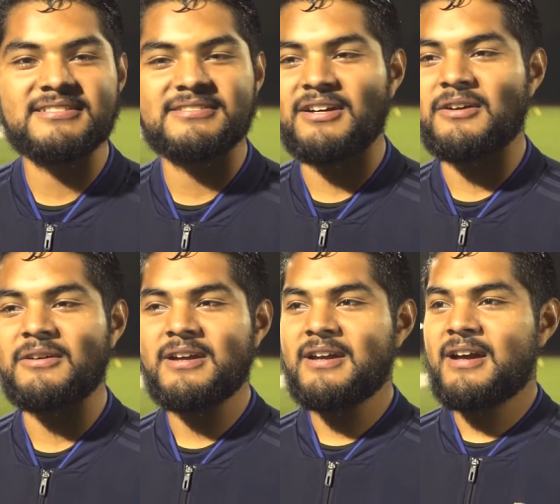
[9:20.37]
So
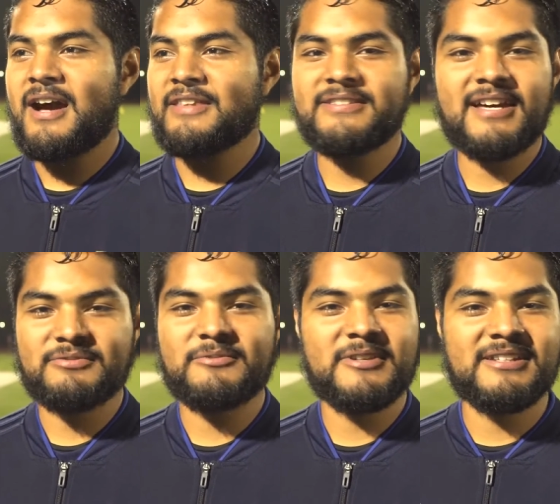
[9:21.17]
I think that's
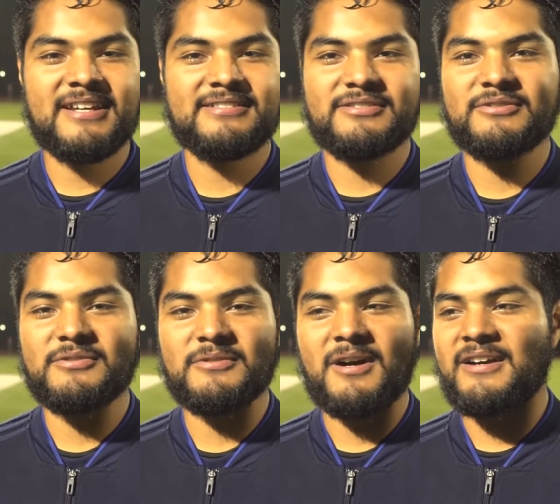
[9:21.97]
what really led
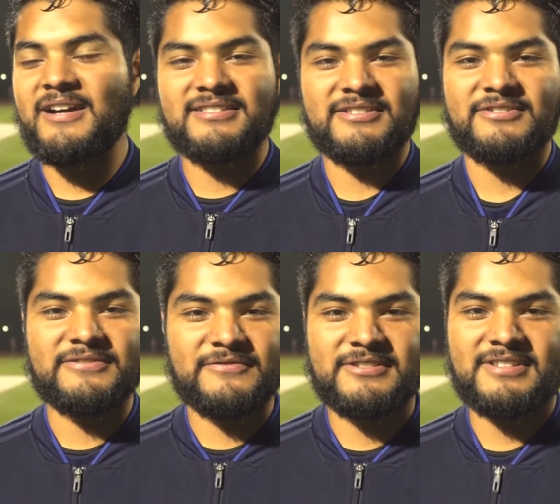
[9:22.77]
to our execution
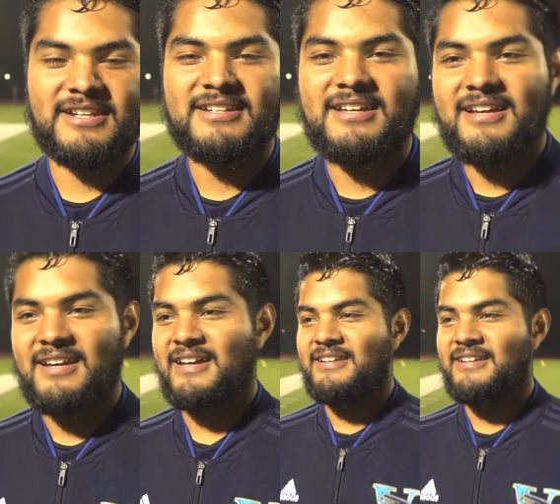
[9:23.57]
for today, and